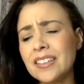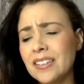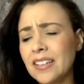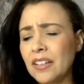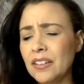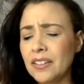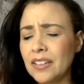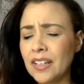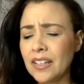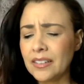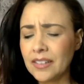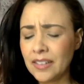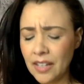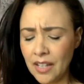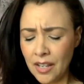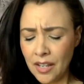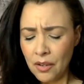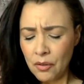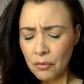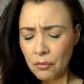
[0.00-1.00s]
and
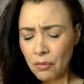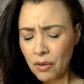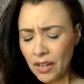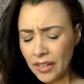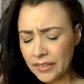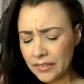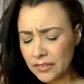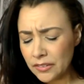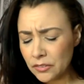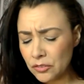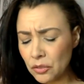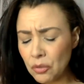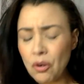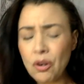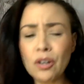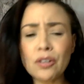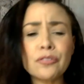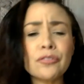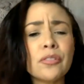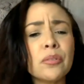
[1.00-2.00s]
why is it so
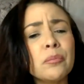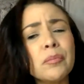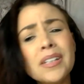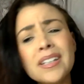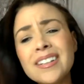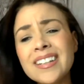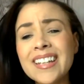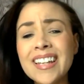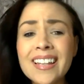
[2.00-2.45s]
hard for me to